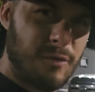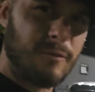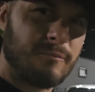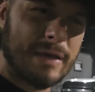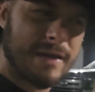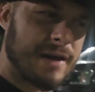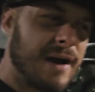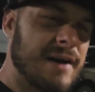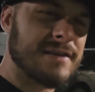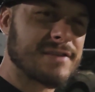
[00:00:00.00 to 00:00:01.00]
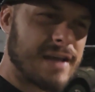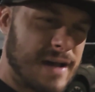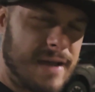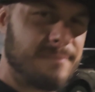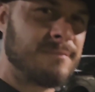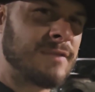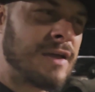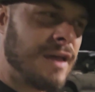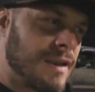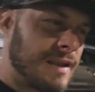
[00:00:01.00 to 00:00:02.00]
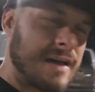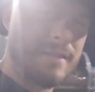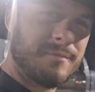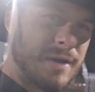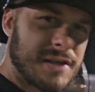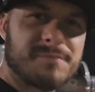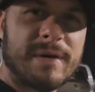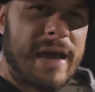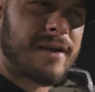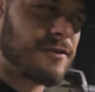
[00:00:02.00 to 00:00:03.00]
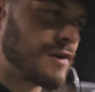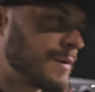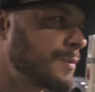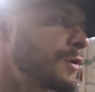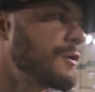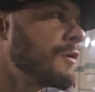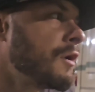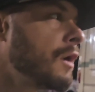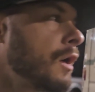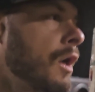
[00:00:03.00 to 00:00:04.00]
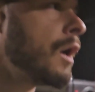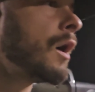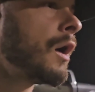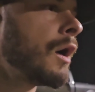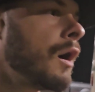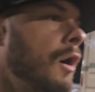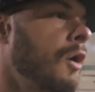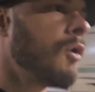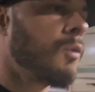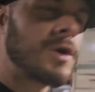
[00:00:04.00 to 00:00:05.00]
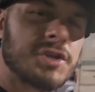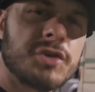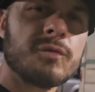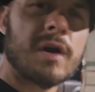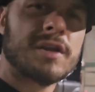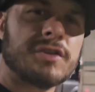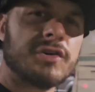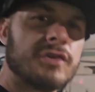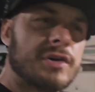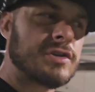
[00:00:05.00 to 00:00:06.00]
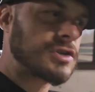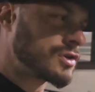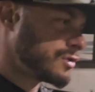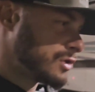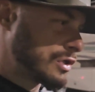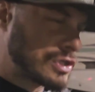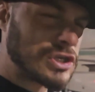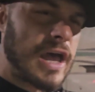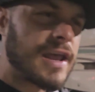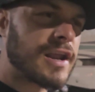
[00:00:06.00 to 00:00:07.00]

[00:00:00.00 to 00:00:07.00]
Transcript: because I'm not the best backer-upper. What you want to do is you set